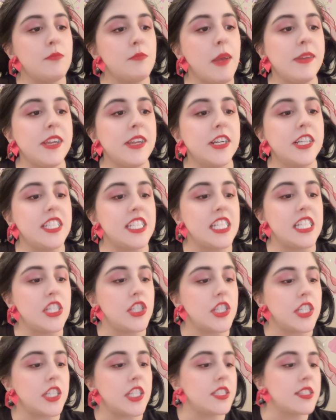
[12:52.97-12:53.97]
Maybe you're a
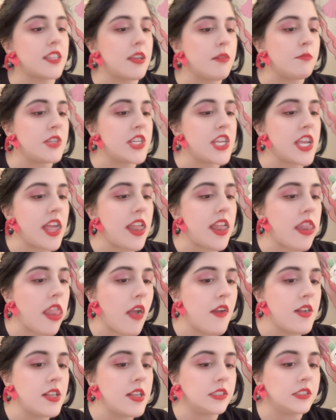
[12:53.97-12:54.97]
teacher or some shit.
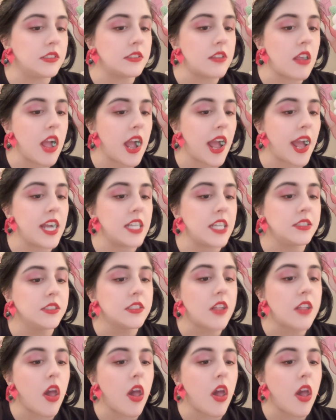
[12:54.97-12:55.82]
Okay.